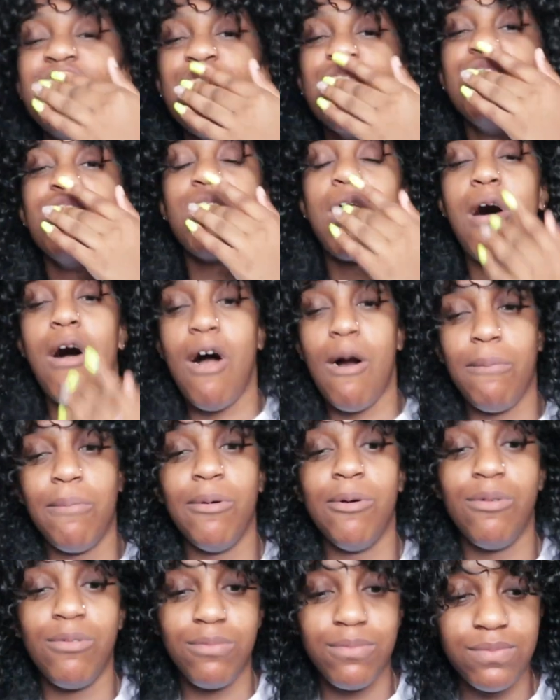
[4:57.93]
teeth look
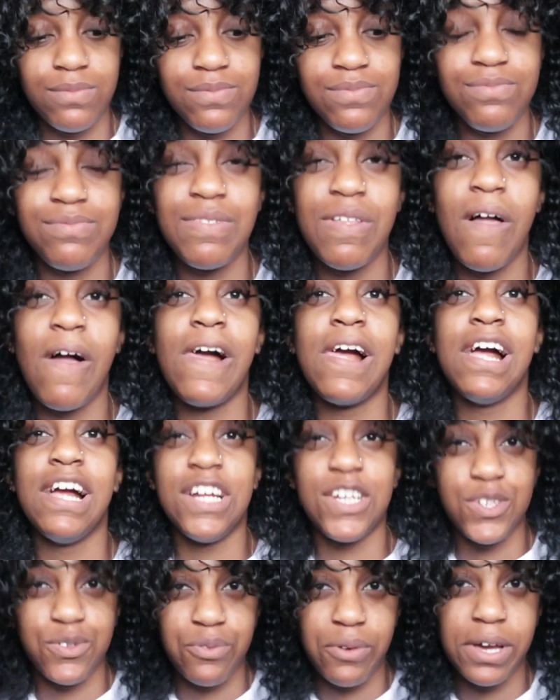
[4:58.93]
horrible
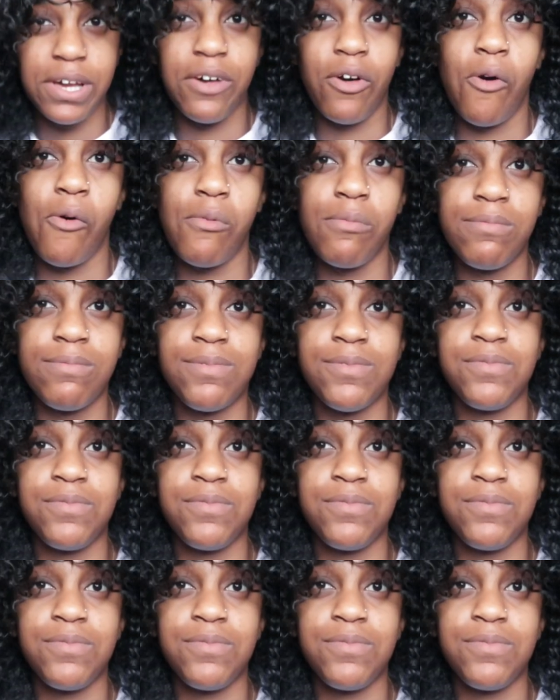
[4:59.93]
as well.